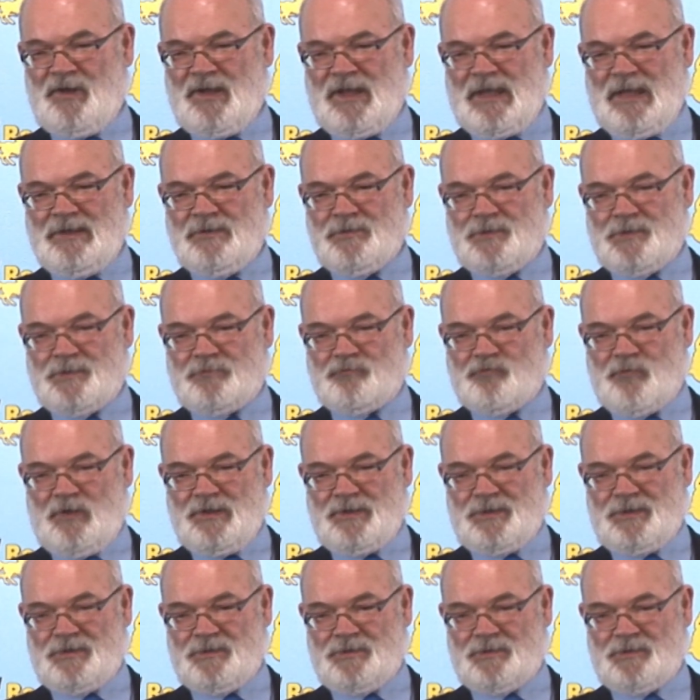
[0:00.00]
against
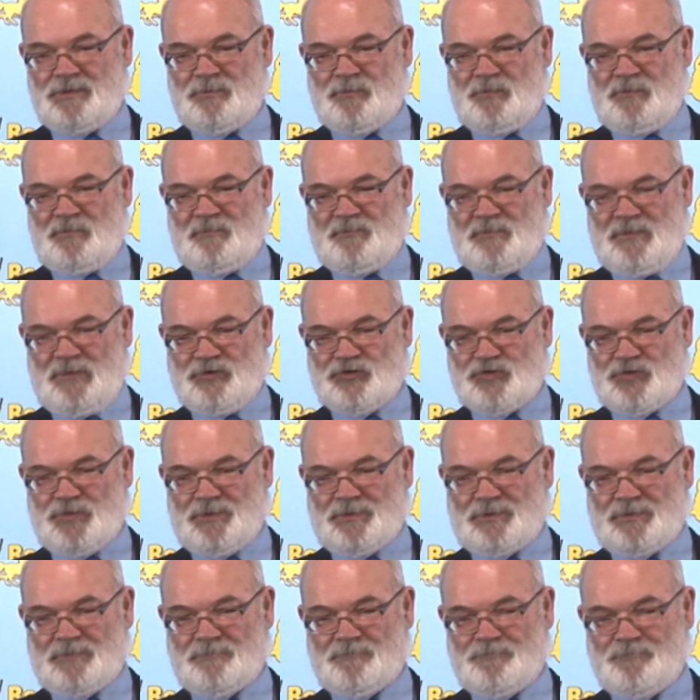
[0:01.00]
racism and
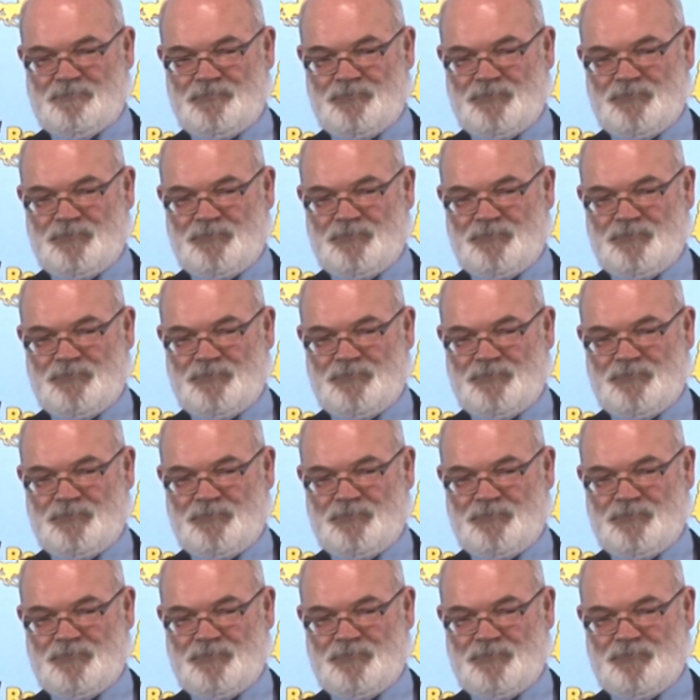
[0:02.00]
fascism.